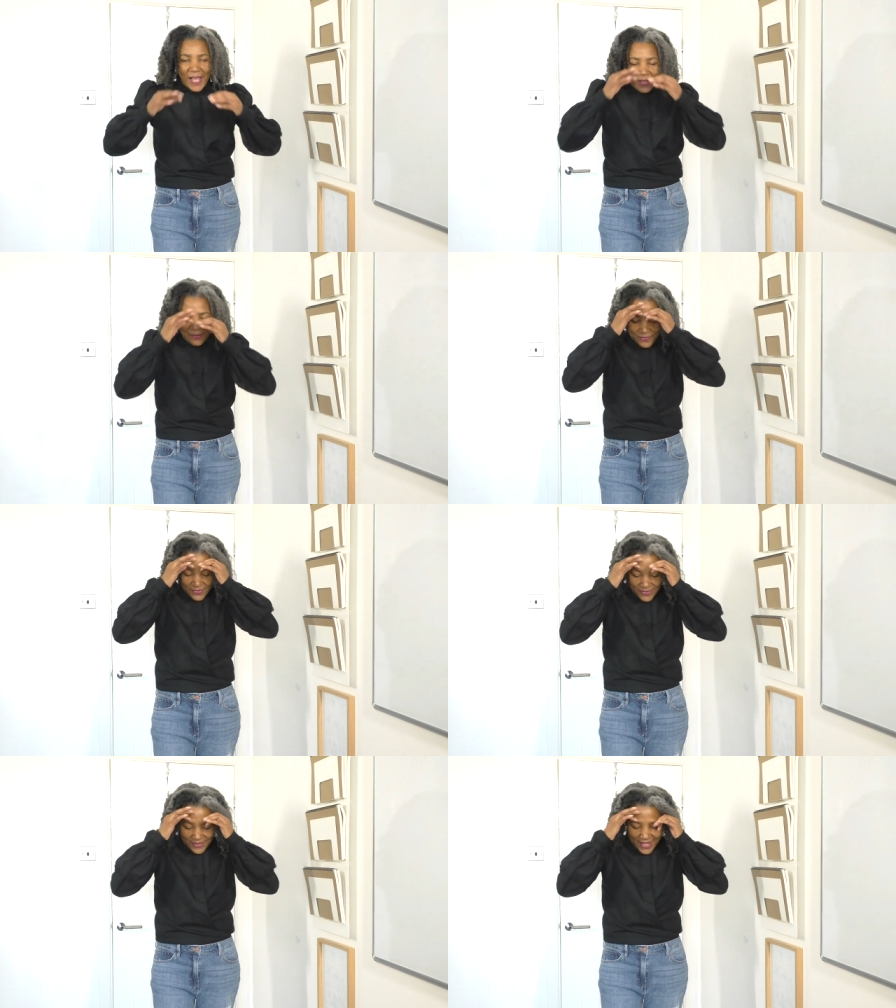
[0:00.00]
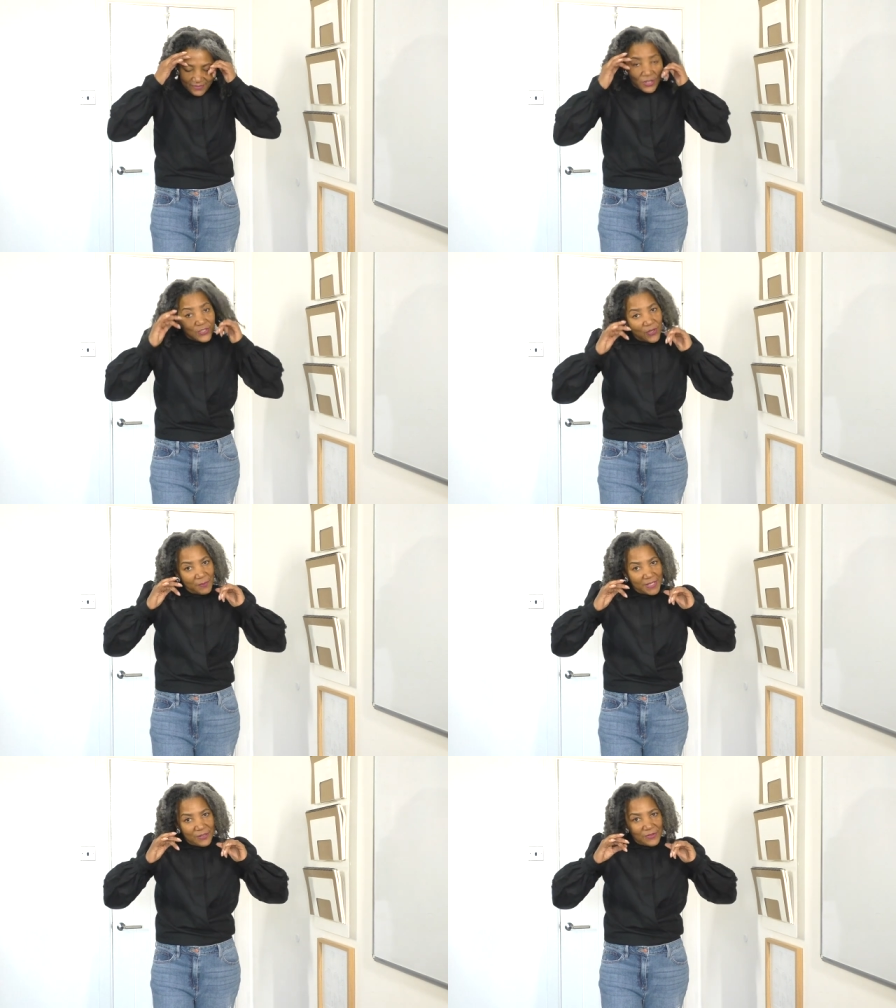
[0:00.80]
Um, I've got so
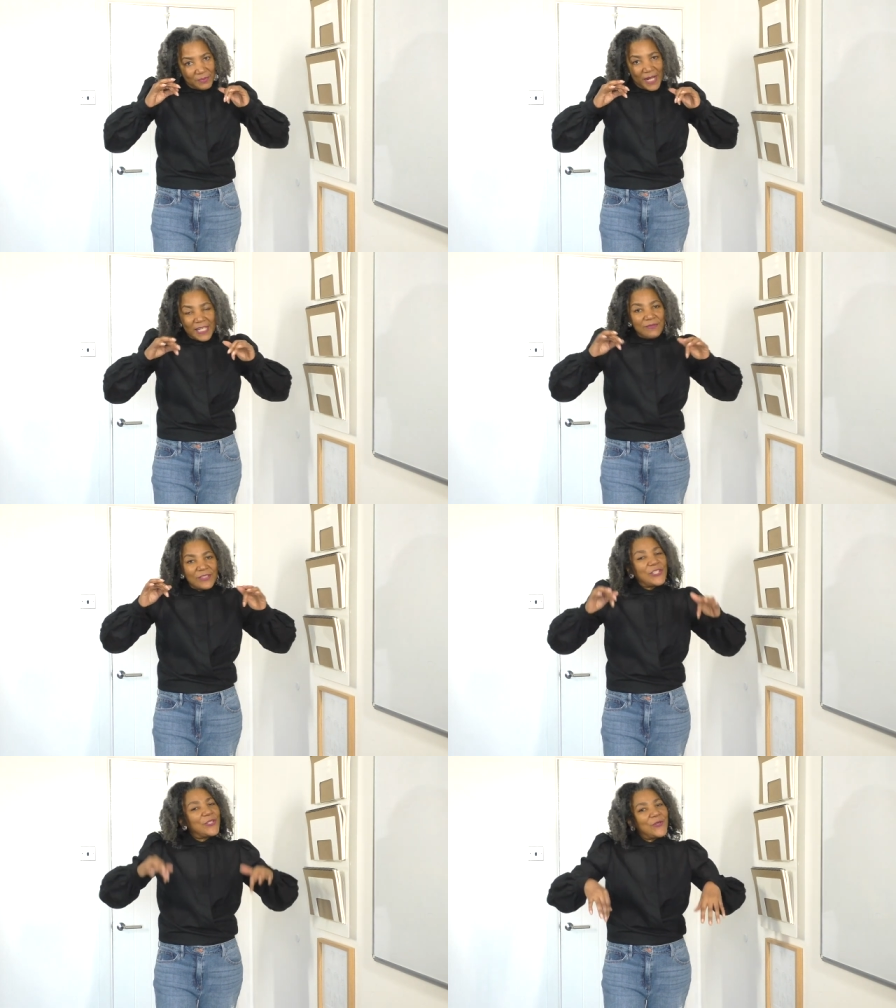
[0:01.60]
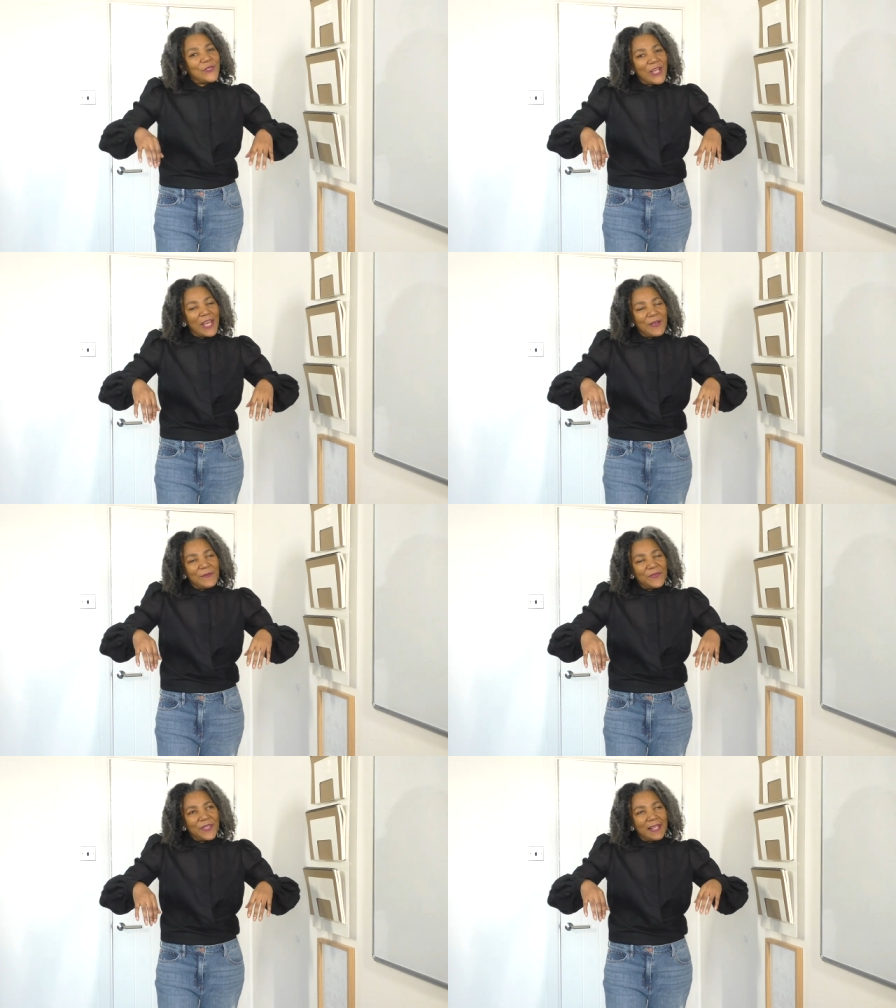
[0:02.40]
many of them. I'll leave a tutorial.
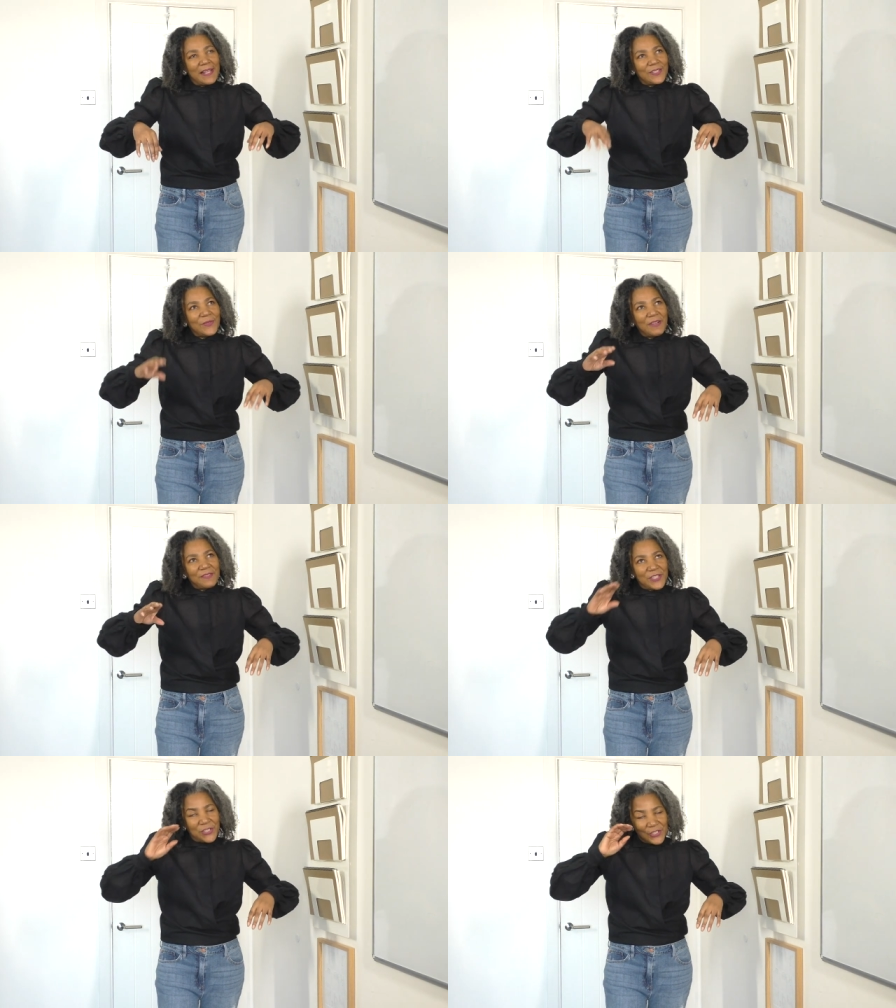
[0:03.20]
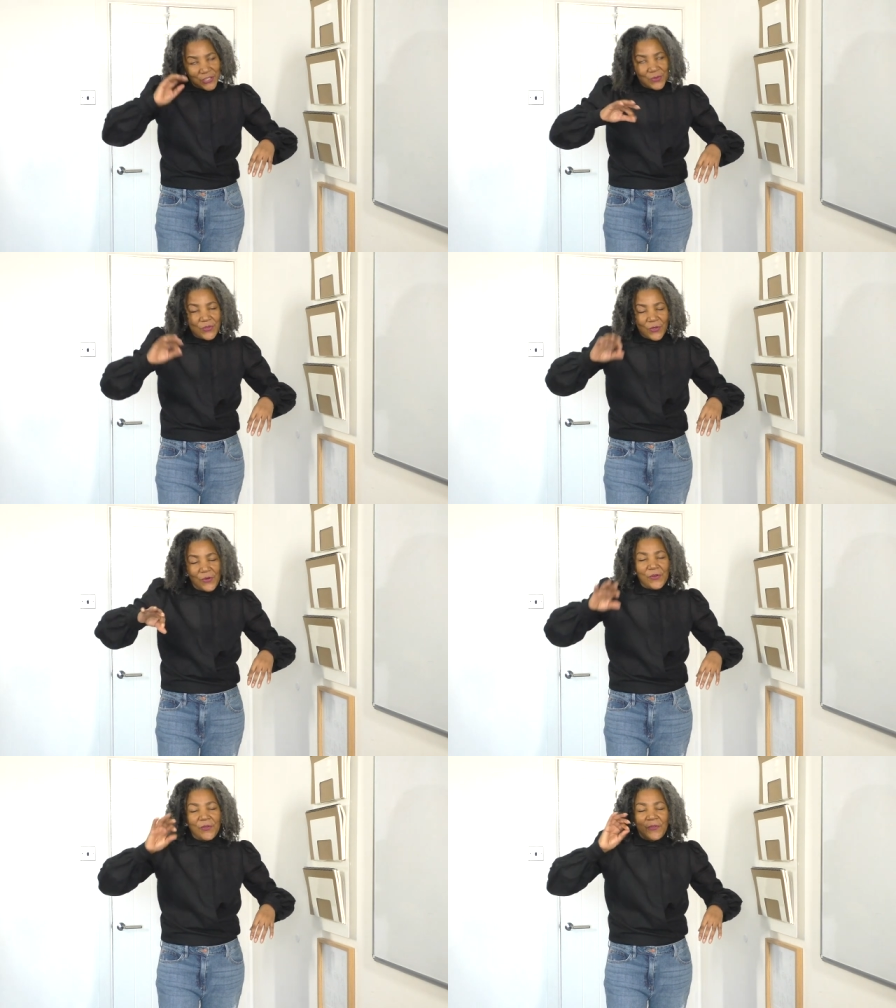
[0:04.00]
Um, the, I do have a
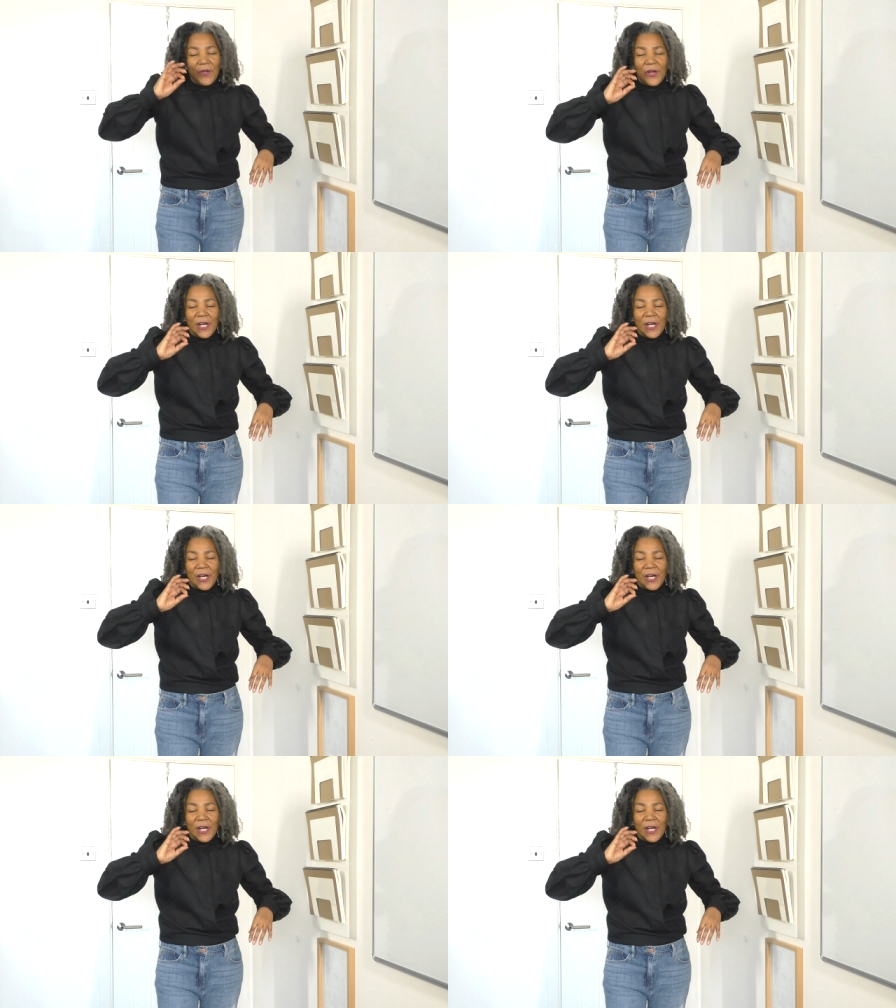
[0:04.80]
tutorial